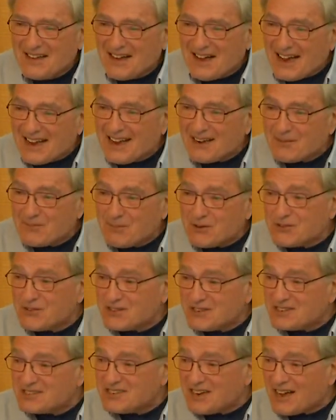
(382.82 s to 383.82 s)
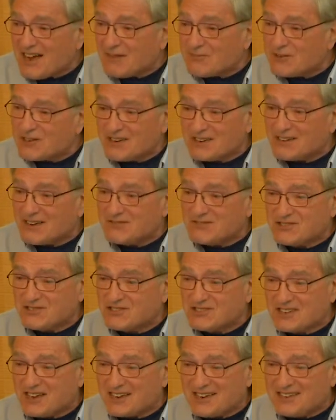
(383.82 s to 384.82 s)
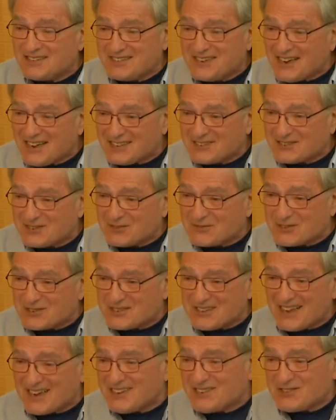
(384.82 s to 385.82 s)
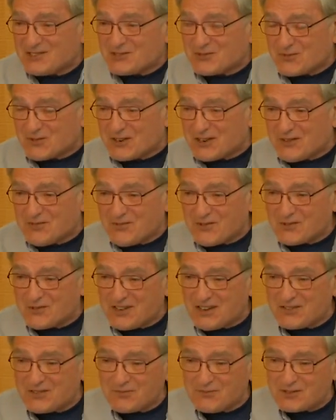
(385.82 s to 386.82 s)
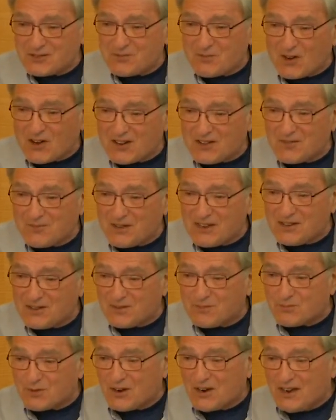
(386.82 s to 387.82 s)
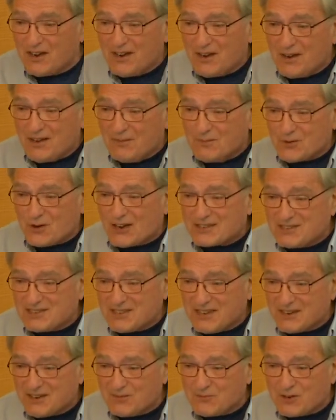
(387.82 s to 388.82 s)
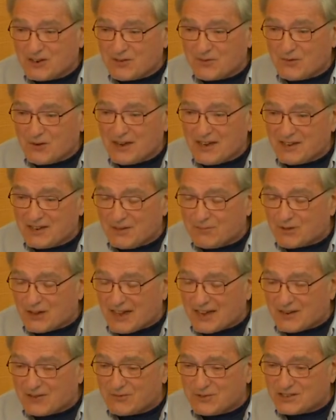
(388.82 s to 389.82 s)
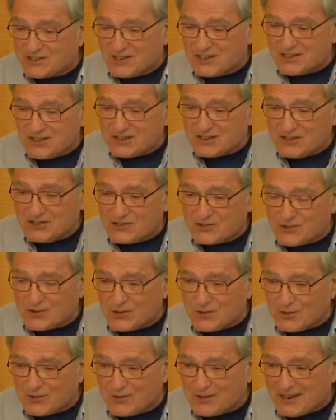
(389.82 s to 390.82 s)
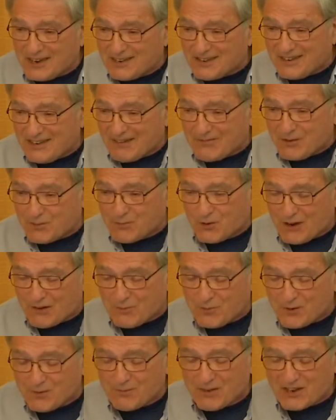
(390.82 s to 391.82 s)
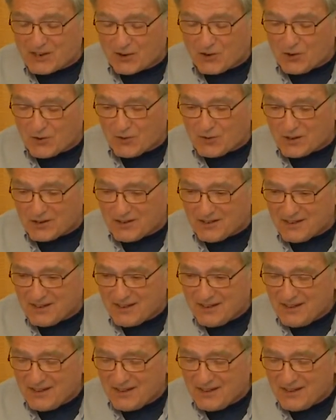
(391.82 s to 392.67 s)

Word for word: I had a period of time when I was just getting tests. It was nice, it was wonderful, nothing was bothering me. The prostate went away, the bladder was under control. I didn't have a problem with my colon.